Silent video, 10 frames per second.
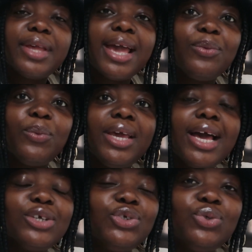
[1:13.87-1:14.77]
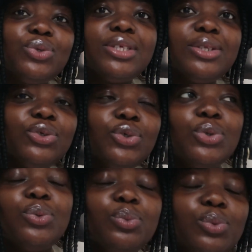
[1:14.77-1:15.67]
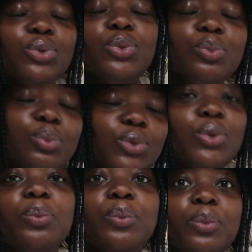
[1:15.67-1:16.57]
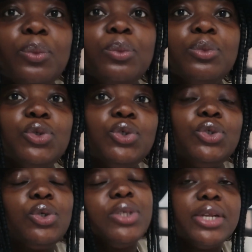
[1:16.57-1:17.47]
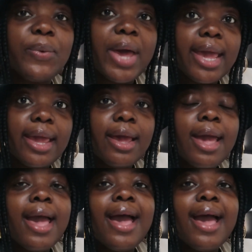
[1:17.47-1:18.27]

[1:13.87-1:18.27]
And we are shooting, shoot, shoot, shoot, shooting away.